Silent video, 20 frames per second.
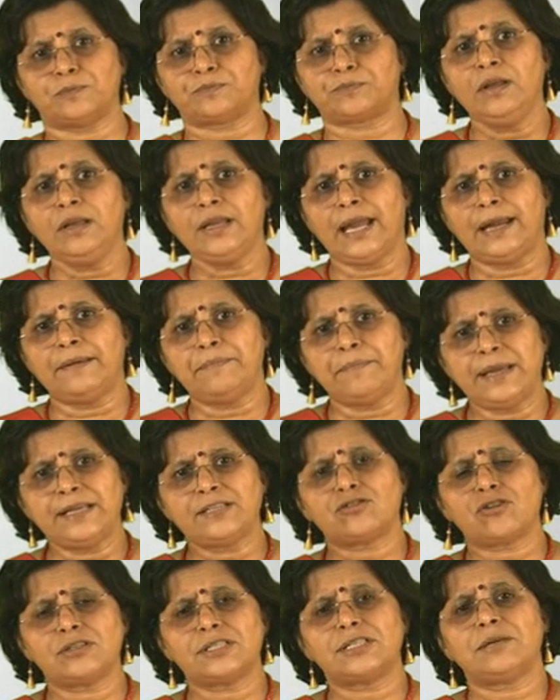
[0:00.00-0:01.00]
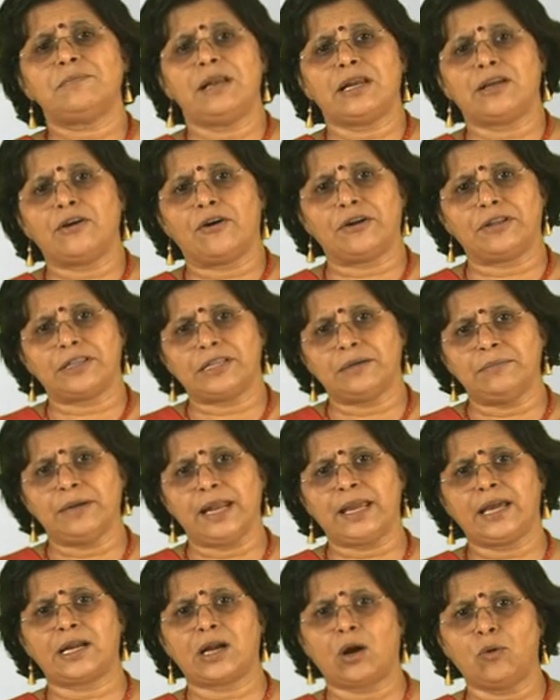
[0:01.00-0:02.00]
and based on some algorithm like
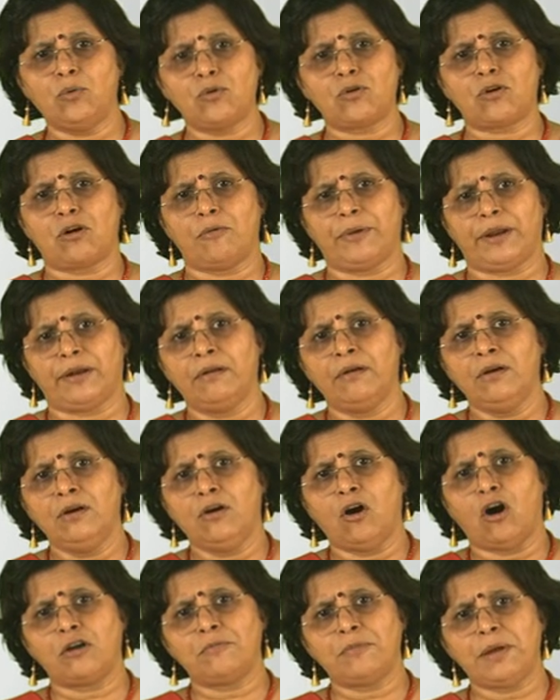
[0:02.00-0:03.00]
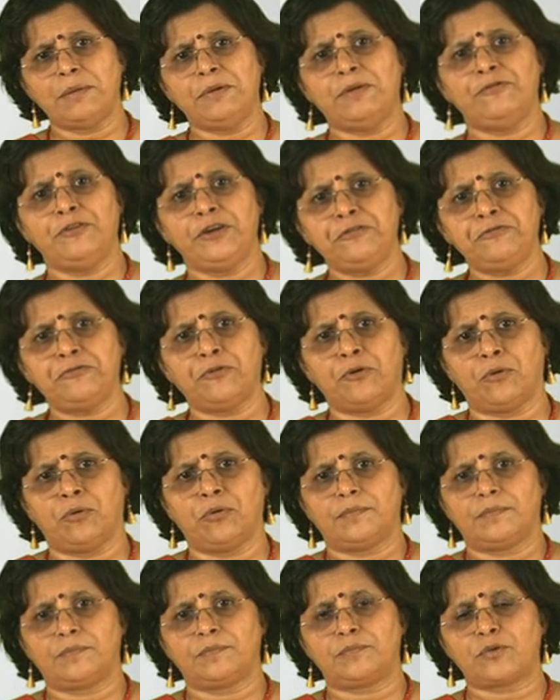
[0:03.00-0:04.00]
round robin or maybe FIFO,
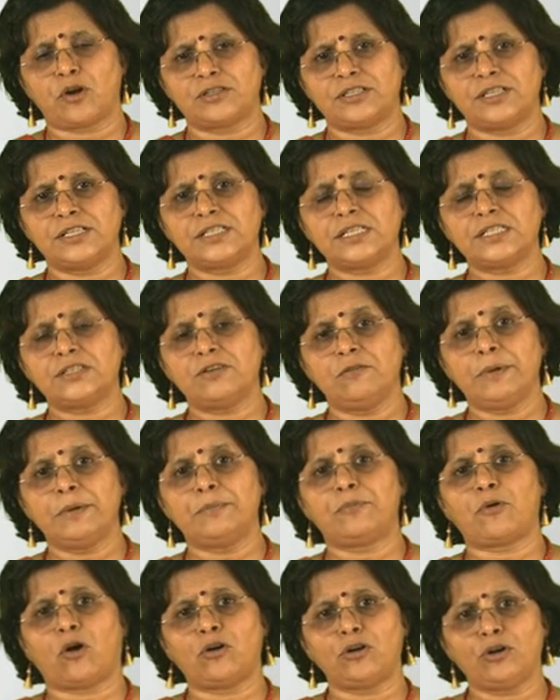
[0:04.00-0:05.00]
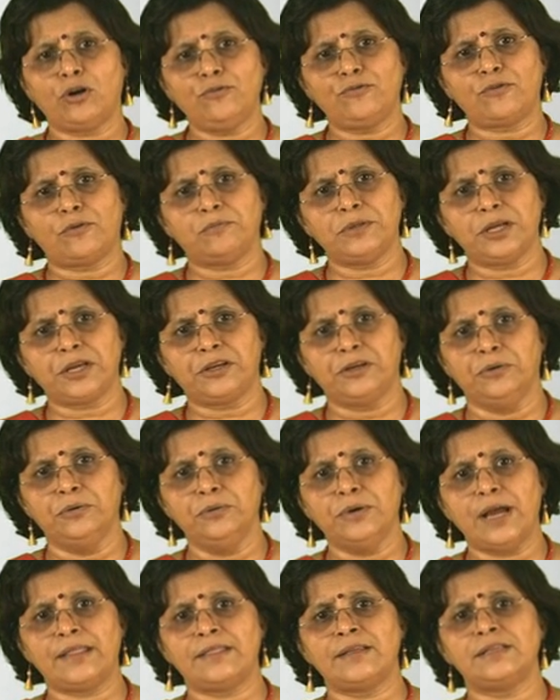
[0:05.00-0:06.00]
processes will be brought out from the queue
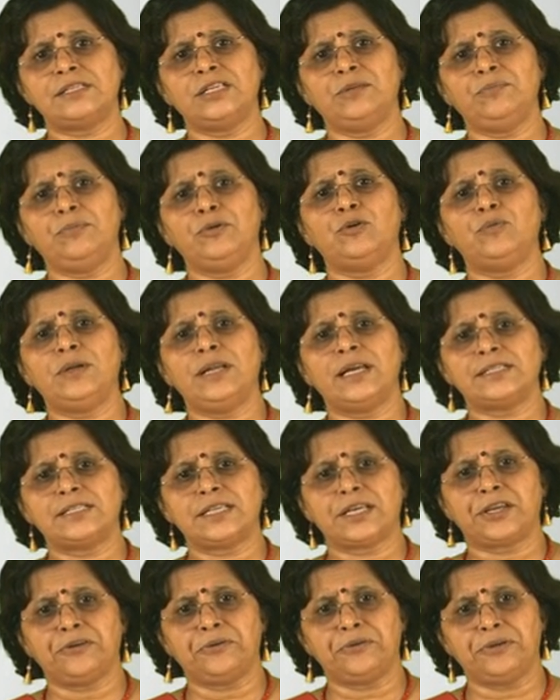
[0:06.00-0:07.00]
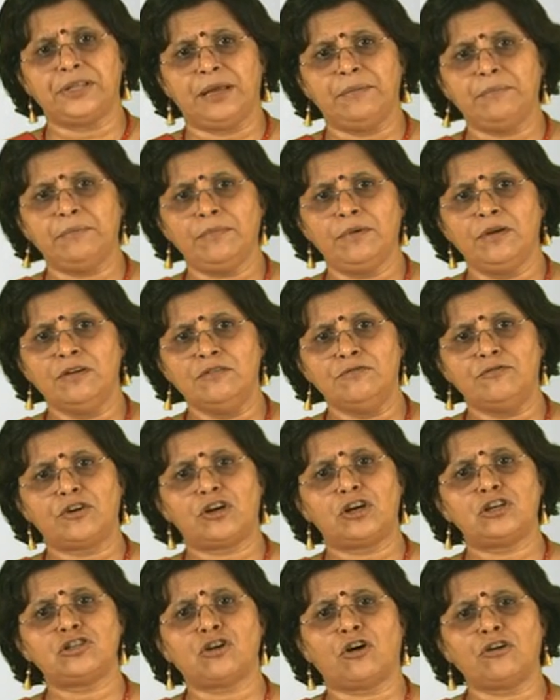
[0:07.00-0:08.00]
and the CPU will execute them for a
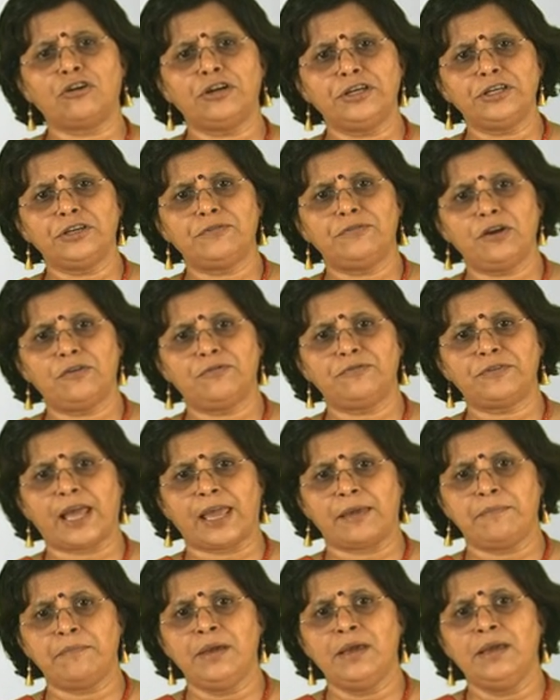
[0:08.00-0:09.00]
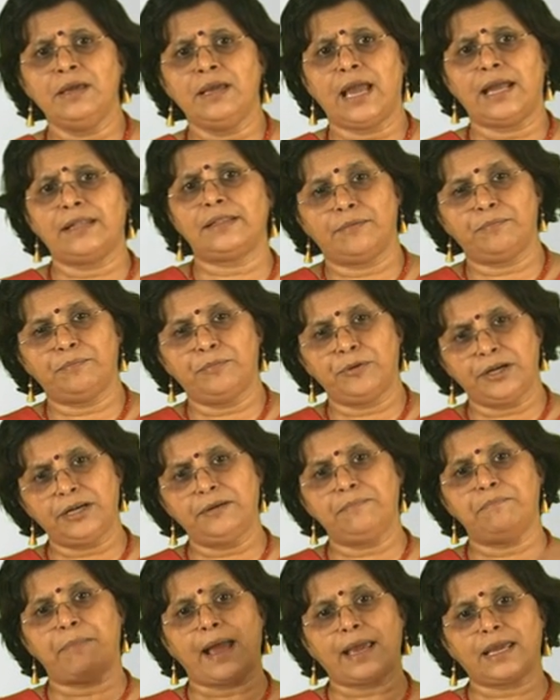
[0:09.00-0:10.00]
short interval of time and then put it
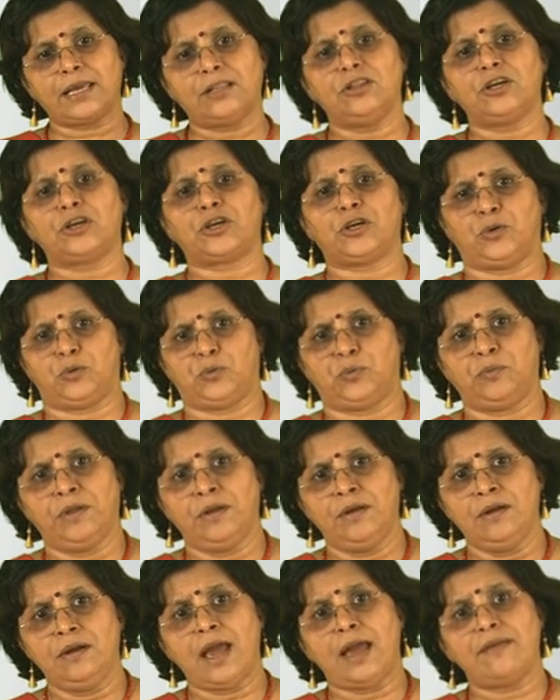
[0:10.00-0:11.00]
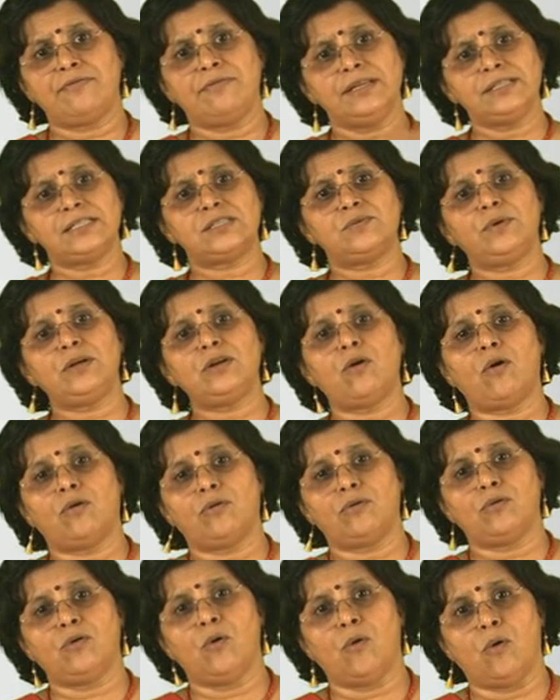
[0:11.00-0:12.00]
back in the queue, and this will
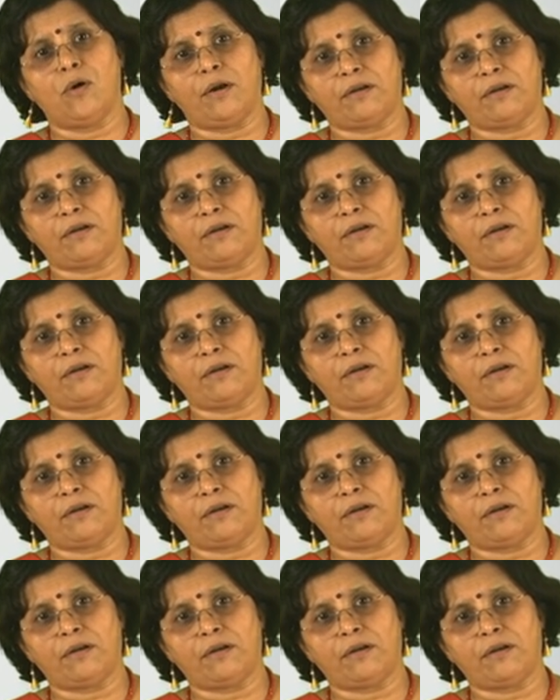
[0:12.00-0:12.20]
go on.